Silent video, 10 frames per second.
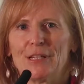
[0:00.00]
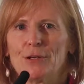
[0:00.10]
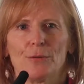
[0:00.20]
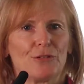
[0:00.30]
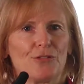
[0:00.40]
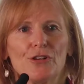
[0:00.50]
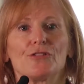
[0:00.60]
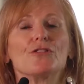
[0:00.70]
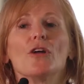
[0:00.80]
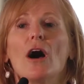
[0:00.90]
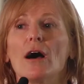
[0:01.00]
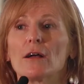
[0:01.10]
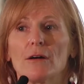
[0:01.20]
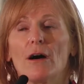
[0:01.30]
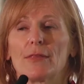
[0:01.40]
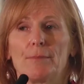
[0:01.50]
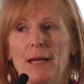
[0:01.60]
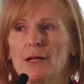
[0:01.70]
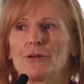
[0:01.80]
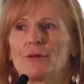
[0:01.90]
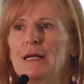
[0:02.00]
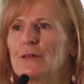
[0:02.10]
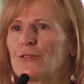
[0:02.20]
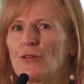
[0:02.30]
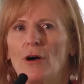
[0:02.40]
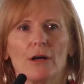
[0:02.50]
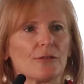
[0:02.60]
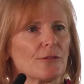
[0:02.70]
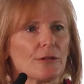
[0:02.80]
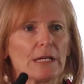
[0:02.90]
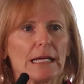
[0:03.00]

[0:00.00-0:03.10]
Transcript: You know, it's just not got the pedigree. It's not.